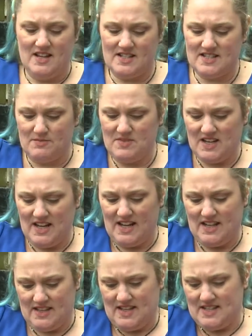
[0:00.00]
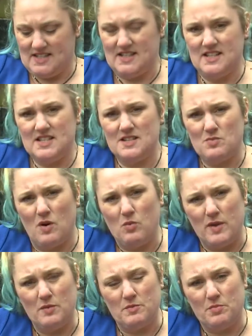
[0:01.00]
something like this, and this is what
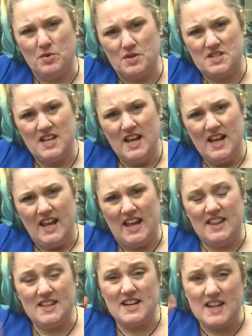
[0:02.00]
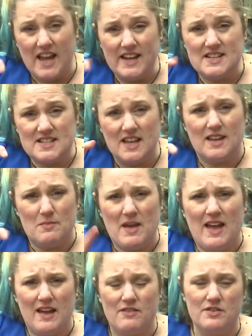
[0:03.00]
we would put in the nighttime
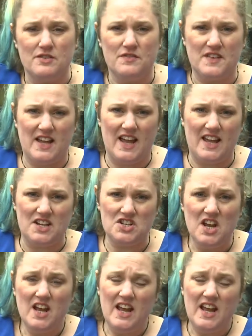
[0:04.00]
area of the cage.